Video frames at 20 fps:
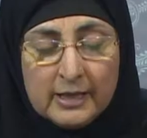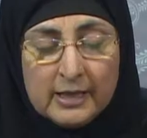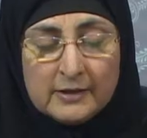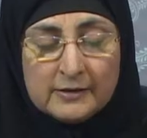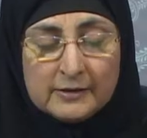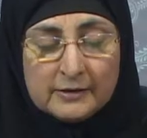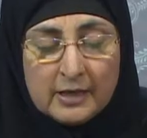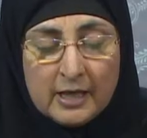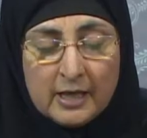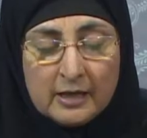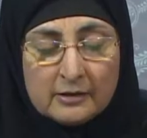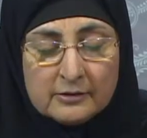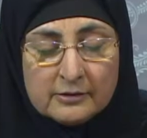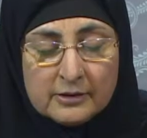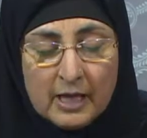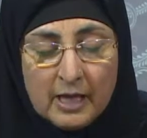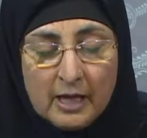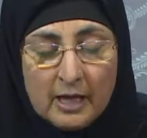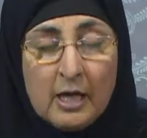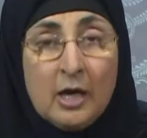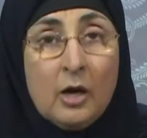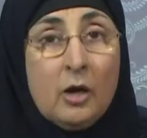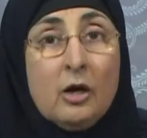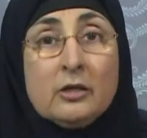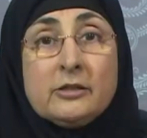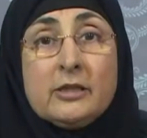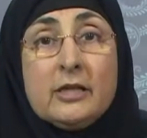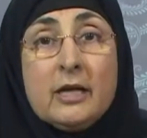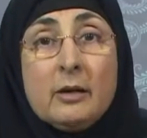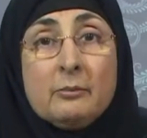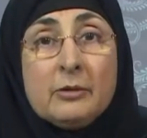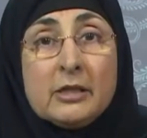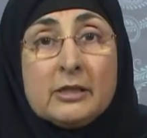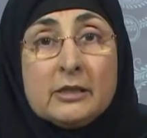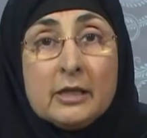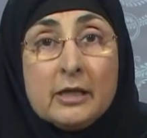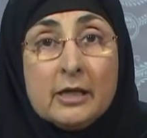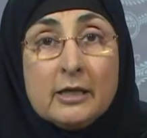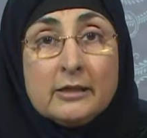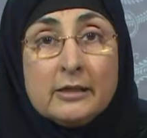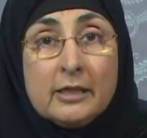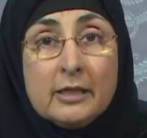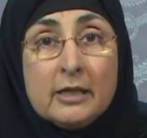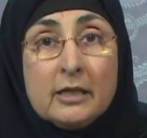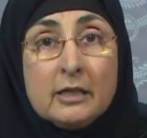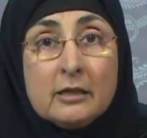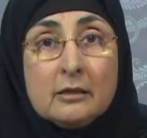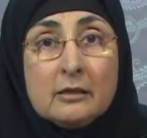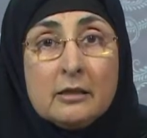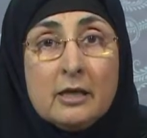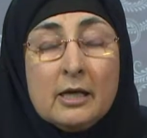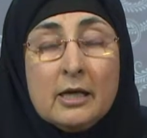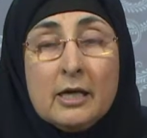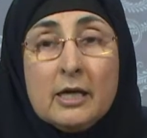these things, or the number 13.